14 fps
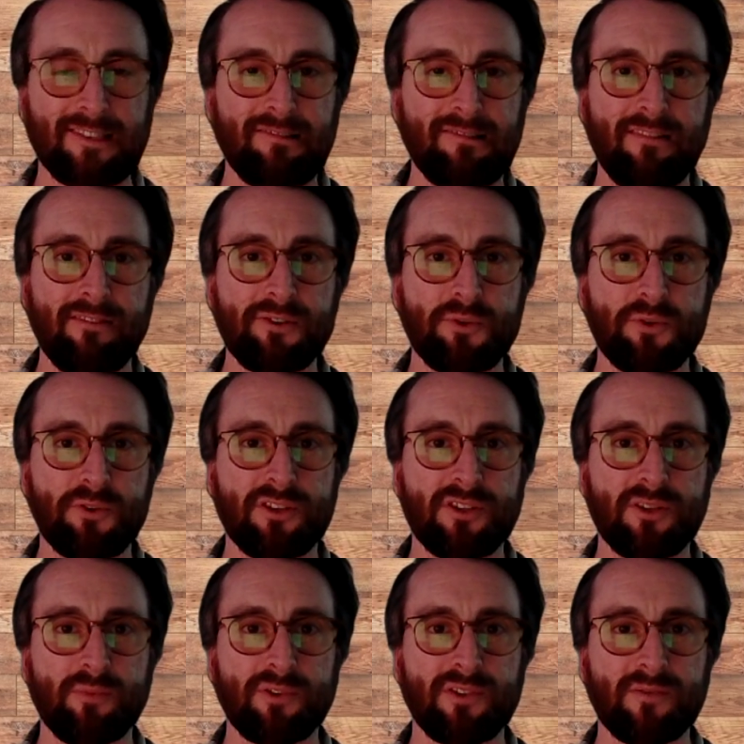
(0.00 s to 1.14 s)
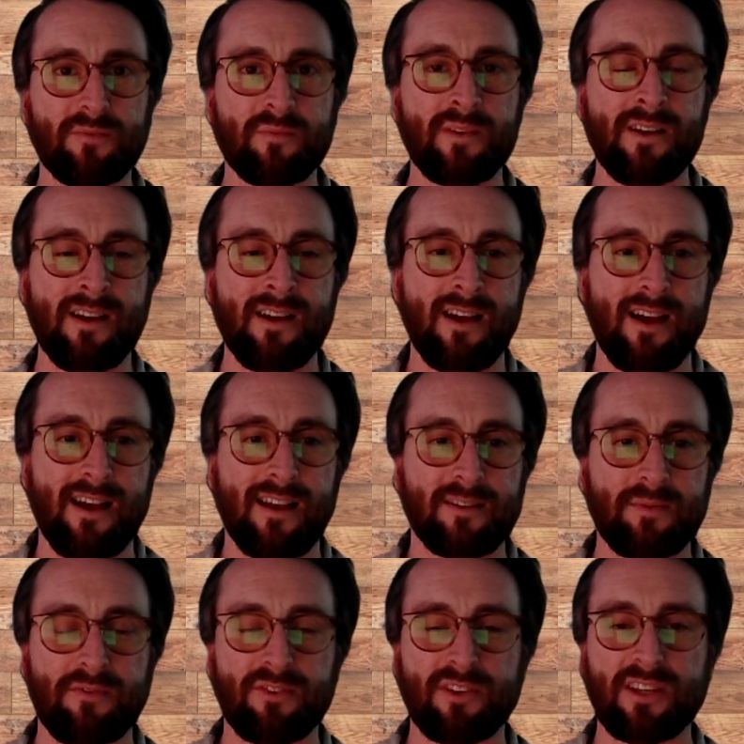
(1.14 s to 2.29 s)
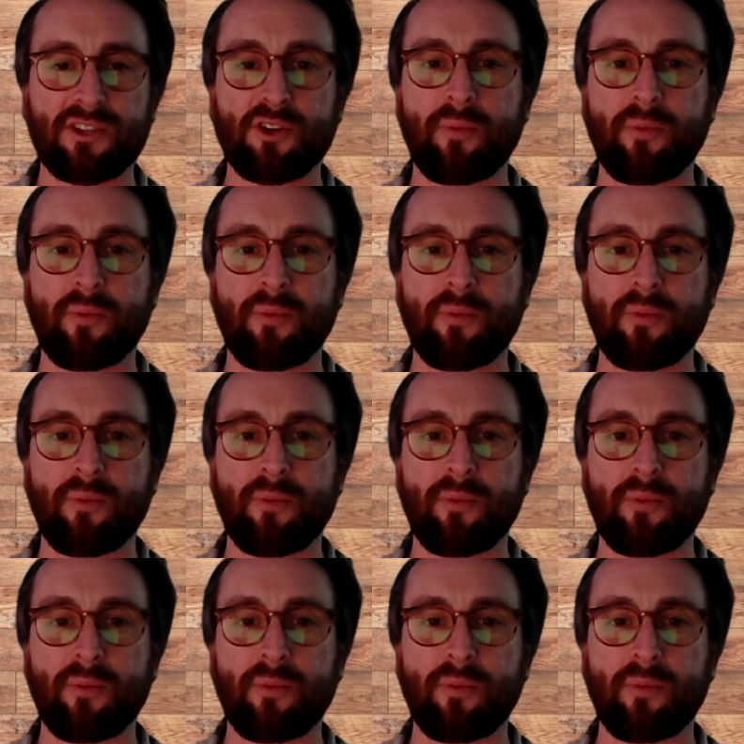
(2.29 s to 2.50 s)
is a great resource just to put some different